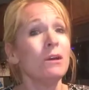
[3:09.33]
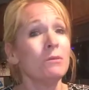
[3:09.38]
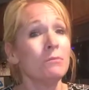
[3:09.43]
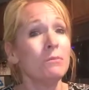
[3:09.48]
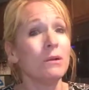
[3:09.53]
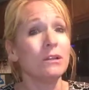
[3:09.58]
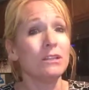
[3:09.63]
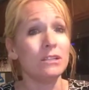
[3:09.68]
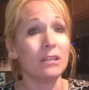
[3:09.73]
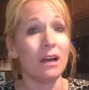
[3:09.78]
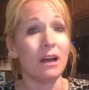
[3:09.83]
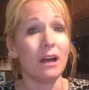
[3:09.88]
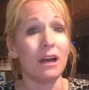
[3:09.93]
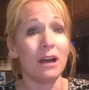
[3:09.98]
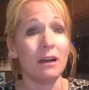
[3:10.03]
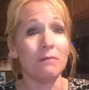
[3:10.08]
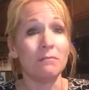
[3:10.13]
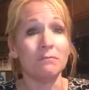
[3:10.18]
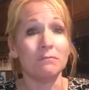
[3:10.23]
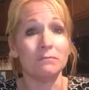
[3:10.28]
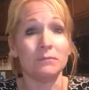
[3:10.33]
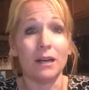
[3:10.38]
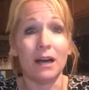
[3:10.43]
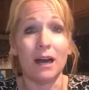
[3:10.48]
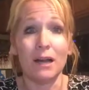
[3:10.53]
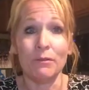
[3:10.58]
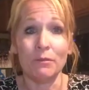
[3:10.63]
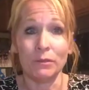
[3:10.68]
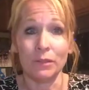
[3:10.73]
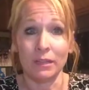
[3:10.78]
But
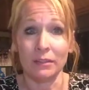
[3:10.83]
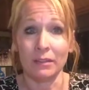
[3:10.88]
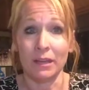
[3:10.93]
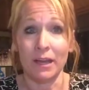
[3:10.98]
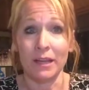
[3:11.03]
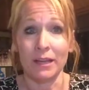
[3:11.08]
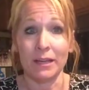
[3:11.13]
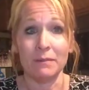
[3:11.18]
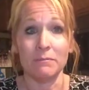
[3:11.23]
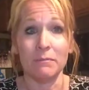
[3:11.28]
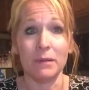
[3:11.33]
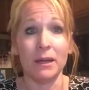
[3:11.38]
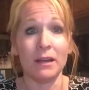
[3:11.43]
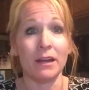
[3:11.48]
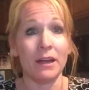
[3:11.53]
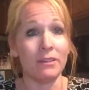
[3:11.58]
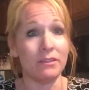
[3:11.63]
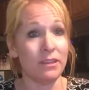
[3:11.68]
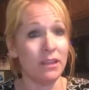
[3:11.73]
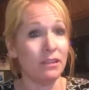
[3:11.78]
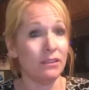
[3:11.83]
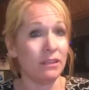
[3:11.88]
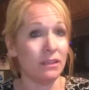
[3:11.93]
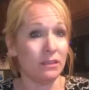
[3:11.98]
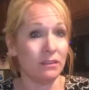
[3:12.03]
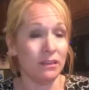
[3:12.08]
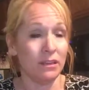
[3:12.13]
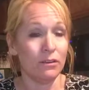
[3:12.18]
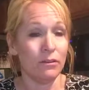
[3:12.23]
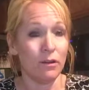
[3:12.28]
I really like them, and I think
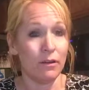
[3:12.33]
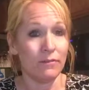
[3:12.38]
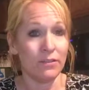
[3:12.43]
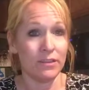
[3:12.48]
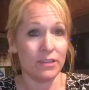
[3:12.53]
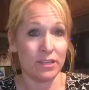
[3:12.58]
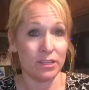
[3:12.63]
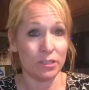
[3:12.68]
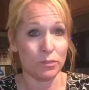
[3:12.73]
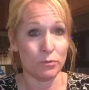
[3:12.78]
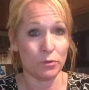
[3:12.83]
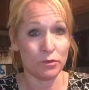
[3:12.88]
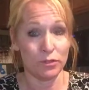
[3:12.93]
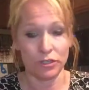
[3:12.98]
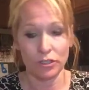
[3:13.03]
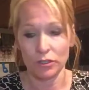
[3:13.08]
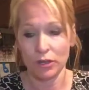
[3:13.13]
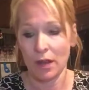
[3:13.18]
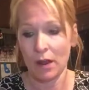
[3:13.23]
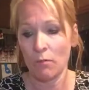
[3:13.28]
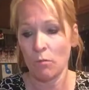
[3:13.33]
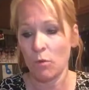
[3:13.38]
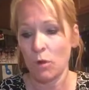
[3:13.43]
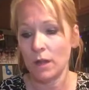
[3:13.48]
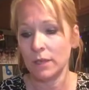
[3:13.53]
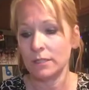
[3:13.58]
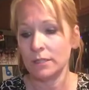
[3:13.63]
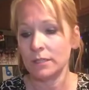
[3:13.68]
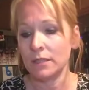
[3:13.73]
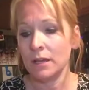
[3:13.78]
that, you know, everything's worth a try
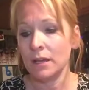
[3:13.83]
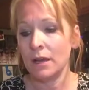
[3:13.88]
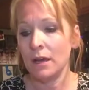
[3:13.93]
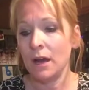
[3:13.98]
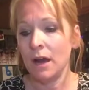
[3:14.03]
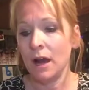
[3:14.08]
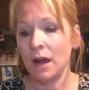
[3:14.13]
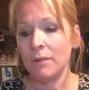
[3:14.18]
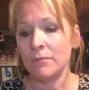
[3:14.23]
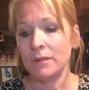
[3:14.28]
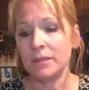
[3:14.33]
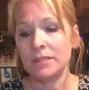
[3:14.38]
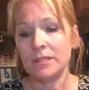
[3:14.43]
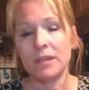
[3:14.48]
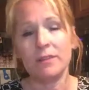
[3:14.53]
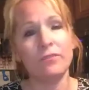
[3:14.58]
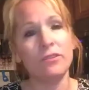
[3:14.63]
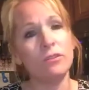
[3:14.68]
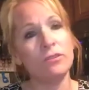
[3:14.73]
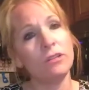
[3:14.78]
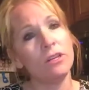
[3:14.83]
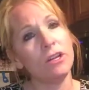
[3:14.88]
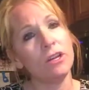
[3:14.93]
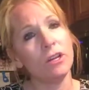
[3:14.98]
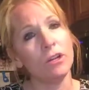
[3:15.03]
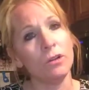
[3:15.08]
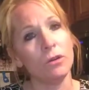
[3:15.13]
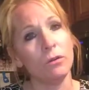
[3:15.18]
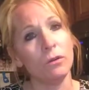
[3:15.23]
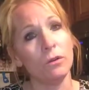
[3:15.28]
once. Instead of using
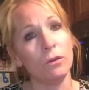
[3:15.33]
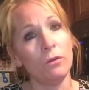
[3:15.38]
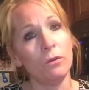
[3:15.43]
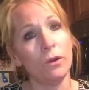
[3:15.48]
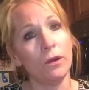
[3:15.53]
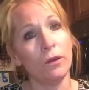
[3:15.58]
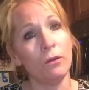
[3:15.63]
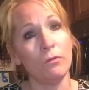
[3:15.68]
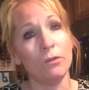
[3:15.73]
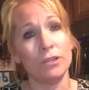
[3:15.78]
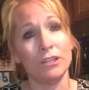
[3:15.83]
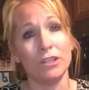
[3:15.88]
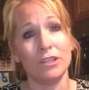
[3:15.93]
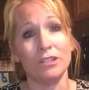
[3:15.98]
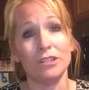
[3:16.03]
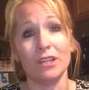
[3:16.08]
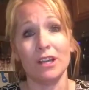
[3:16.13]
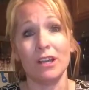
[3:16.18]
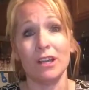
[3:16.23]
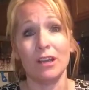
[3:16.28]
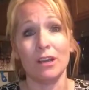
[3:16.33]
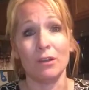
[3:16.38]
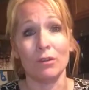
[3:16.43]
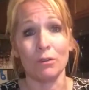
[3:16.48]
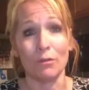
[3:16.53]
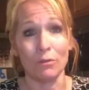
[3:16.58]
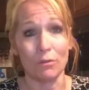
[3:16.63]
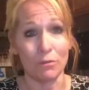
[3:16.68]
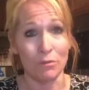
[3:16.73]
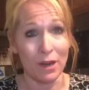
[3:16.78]
canola oil, which is
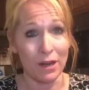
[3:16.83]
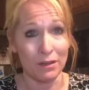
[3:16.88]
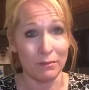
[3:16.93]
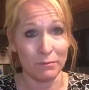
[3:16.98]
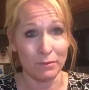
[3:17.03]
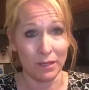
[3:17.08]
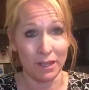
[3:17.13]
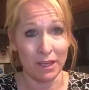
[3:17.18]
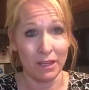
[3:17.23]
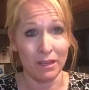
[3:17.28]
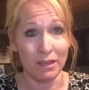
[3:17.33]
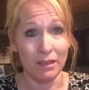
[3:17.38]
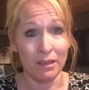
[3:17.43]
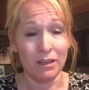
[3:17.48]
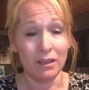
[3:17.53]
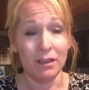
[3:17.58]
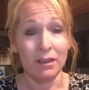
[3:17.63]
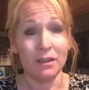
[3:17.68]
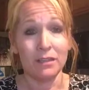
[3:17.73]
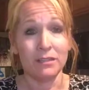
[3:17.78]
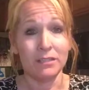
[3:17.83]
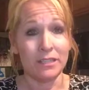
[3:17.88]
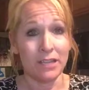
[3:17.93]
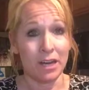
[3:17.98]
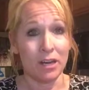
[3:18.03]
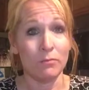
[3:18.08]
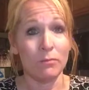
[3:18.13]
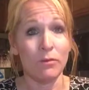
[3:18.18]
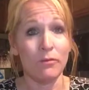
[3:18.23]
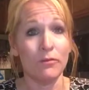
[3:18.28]
incredibly
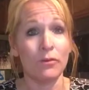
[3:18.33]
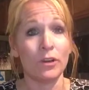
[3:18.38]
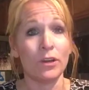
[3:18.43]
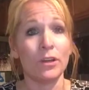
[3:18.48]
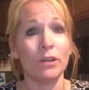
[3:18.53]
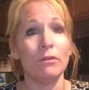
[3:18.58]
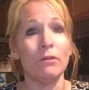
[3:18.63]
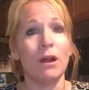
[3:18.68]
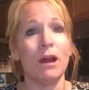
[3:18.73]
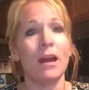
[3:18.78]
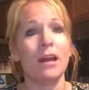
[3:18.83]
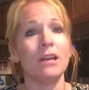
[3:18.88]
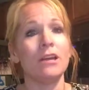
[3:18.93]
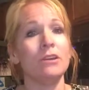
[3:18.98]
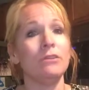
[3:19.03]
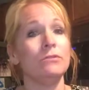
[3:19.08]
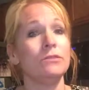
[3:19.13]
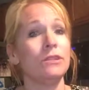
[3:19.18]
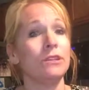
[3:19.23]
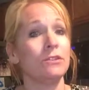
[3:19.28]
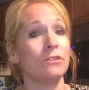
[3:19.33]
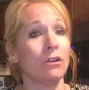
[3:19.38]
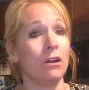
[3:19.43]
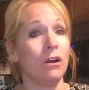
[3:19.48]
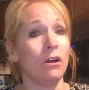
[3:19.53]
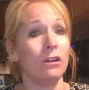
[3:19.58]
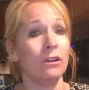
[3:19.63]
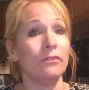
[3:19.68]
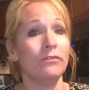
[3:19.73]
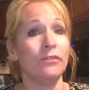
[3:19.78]
terrible for you, I use either
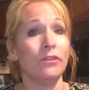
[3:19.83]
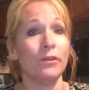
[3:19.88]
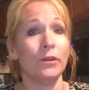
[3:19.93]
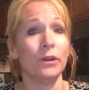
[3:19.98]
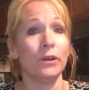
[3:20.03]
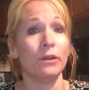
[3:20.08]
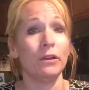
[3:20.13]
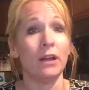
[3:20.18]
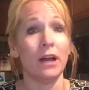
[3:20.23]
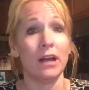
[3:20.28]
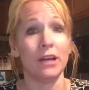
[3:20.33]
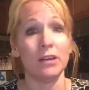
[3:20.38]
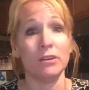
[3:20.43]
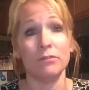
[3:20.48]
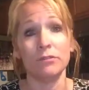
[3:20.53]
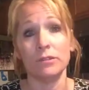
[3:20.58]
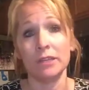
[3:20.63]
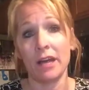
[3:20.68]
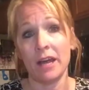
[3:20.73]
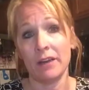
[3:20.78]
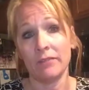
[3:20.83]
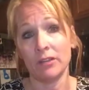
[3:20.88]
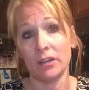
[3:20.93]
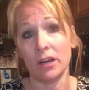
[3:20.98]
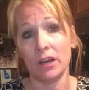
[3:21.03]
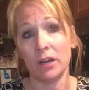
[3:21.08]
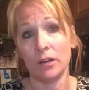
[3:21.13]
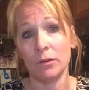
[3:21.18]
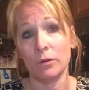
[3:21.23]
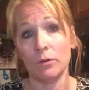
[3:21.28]
olive oil, I use
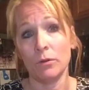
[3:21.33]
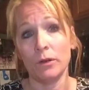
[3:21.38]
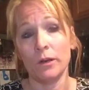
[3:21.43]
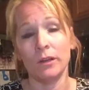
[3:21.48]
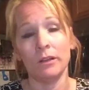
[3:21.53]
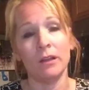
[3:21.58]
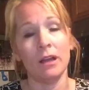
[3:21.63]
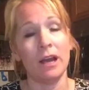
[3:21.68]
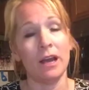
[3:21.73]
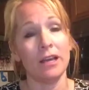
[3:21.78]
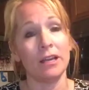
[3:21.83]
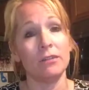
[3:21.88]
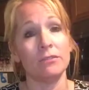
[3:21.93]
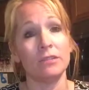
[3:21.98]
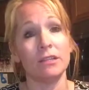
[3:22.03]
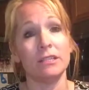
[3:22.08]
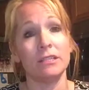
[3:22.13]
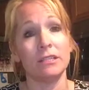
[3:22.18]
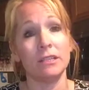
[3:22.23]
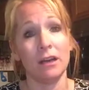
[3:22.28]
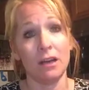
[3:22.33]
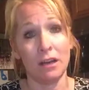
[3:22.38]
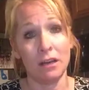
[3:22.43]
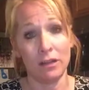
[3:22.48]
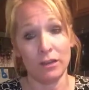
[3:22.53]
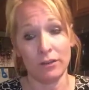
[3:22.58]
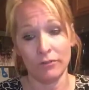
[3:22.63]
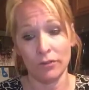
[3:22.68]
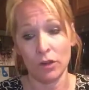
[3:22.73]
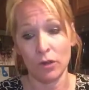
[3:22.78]
avocado oil, I use a ton
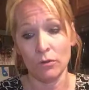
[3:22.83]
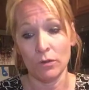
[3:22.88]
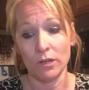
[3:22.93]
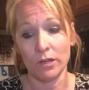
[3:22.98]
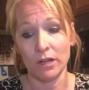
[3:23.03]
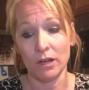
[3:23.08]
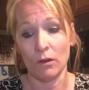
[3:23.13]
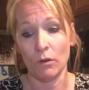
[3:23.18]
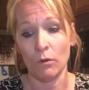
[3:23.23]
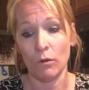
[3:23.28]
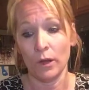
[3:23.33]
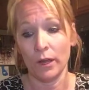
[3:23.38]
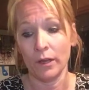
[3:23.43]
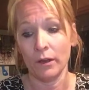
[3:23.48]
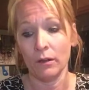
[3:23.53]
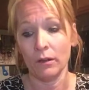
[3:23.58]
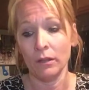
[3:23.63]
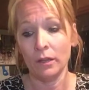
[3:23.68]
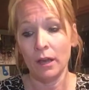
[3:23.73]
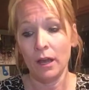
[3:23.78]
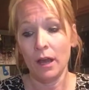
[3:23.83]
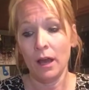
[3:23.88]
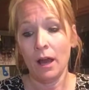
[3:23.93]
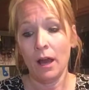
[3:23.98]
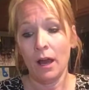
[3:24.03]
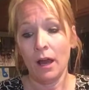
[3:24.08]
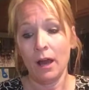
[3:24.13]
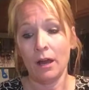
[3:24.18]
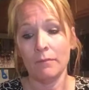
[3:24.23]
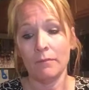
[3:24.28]
of coconut oil.
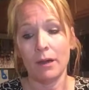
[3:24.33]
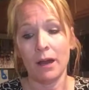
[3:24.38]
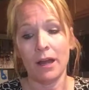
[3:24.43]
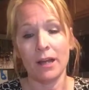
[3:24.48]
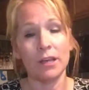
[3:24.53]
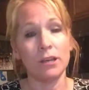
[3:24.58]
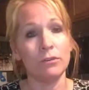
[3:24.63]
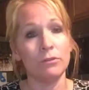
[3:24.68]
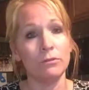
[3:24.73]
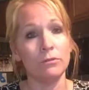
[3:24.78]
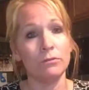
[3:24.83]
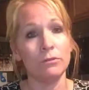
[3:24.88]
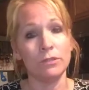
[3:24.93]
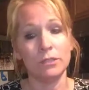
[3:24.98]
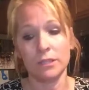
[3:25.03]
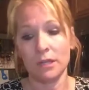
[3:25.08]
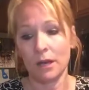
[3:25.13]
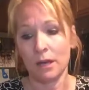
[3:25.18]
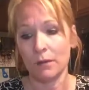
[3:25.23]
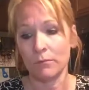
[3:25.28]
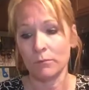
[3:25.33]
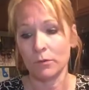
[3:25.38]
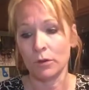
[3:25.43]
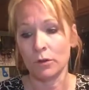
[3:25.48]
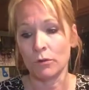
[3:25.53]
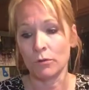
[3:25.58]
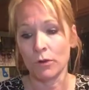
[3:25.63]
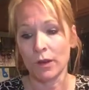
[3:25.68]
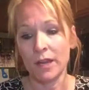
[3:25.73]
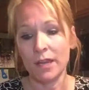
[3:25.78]
I use
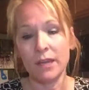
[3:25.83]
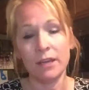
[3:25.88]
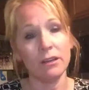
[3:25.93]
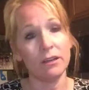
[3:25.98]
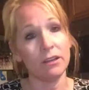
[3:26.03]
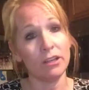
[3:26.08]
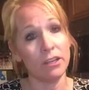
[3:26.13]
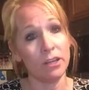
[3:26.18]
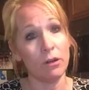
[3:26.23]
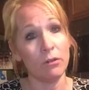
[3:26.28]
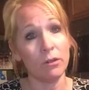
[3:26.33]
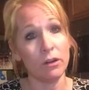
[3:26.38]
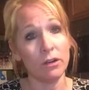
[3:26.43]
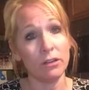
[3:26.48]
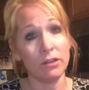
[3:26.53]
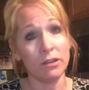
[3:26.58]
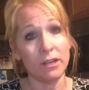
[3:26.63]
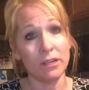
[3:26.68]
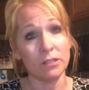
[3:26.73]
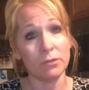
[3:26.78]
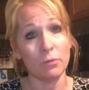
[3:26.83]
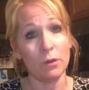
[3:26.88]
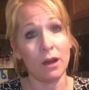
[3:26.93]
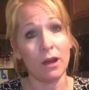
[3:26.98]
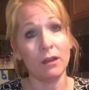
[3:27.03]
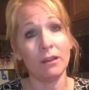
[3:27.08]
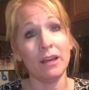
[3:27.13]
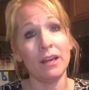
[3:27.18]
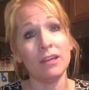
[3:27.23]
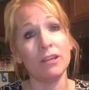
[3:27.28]
Greek yogurt as
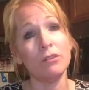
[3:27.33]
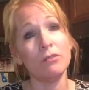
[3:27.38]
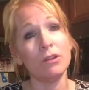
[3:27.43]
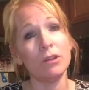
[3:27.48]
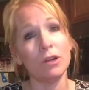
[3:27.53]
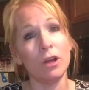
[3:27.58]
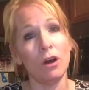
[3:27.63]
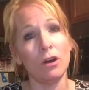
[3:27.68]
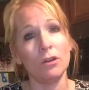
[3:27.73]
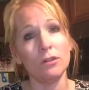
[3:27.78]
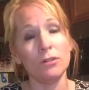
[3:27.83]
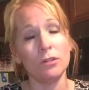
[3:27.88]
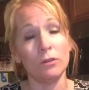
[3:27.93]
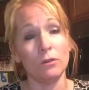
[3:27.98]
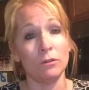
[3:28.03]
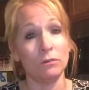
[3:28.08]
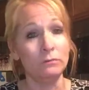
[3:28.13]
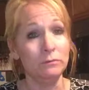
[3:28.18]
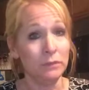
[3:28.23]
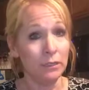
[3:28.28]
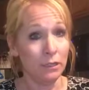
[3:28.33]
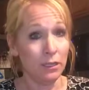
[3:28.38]
well, and you can also